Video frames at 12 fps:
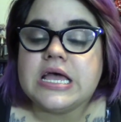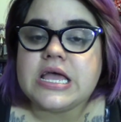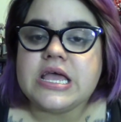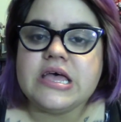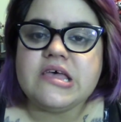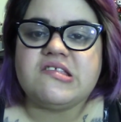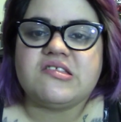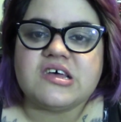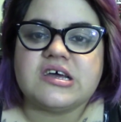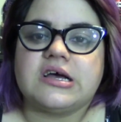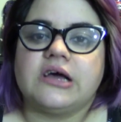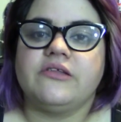is
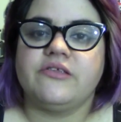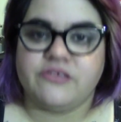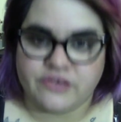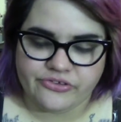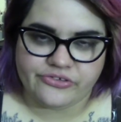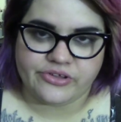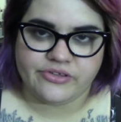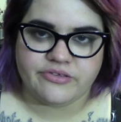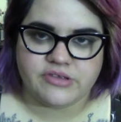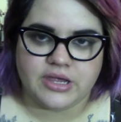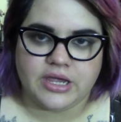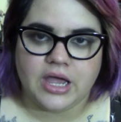the
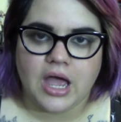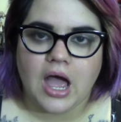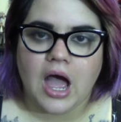consistency.